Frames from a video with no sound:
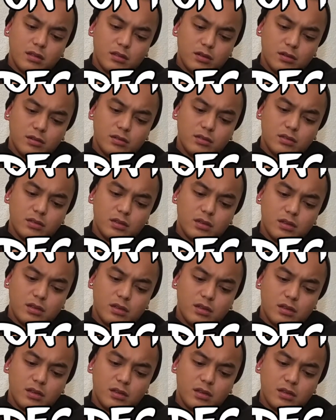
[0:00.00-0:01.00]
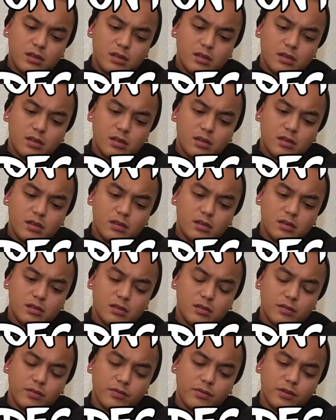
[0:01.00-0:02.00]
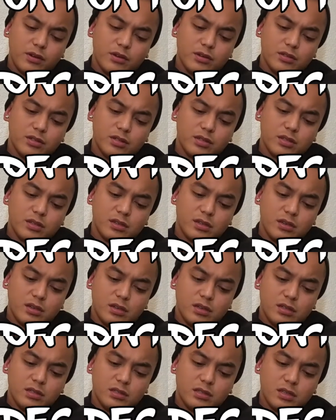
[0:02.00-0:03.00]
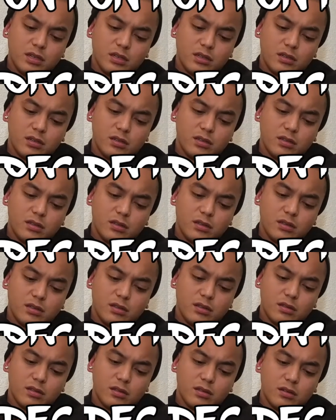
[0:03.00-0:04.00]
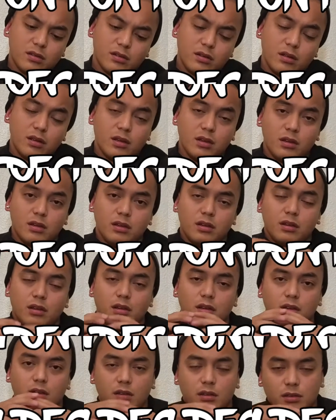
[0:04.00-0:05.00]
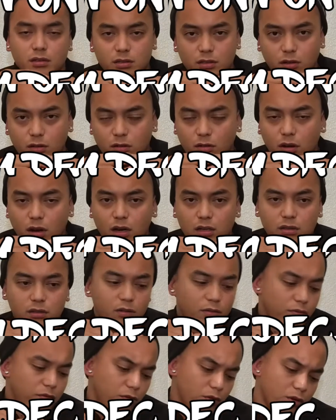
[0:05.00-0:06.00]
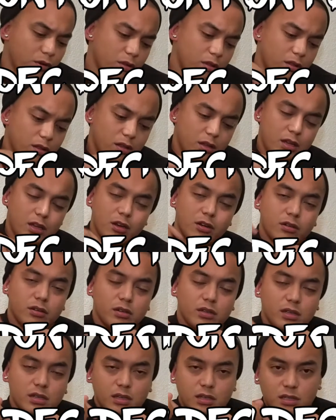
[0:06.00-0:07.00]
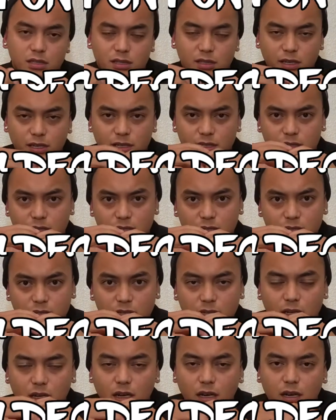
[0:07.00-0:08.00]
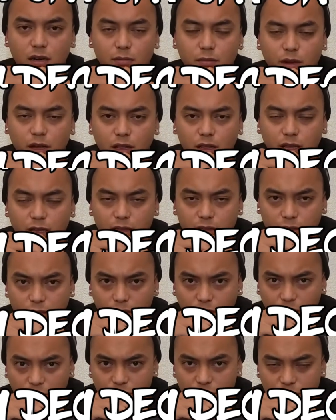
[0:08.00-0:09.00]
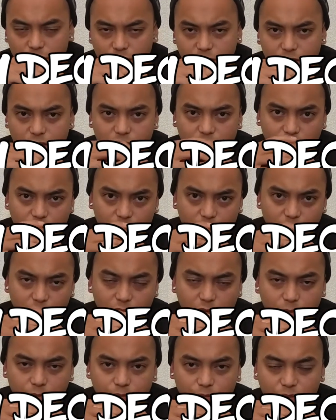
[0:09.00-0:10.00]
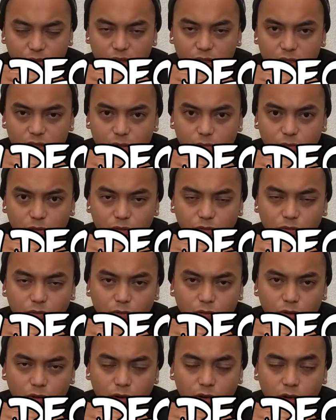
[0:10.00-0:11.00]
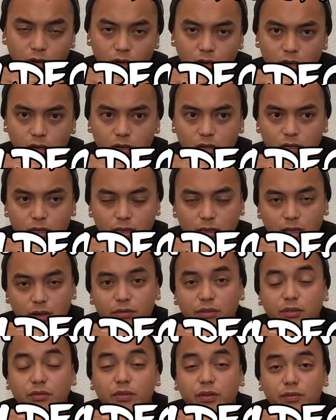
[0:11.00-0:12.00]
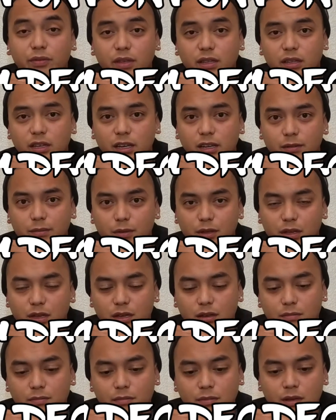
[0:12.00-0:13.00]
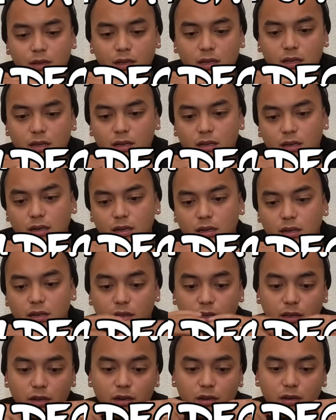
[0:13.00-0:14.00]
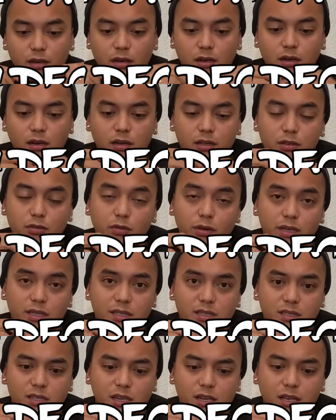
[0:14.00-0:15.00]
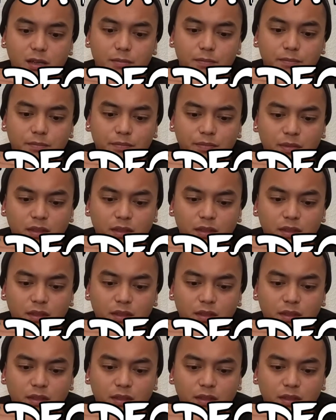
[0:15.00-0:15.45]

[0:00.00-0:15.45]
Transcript: Thursday. First, second. Third. So on the 4th here in the States, um, I'll end the contest Sunday, December 4th, 11.59 p.m. Uh, here, uh, U.S. time.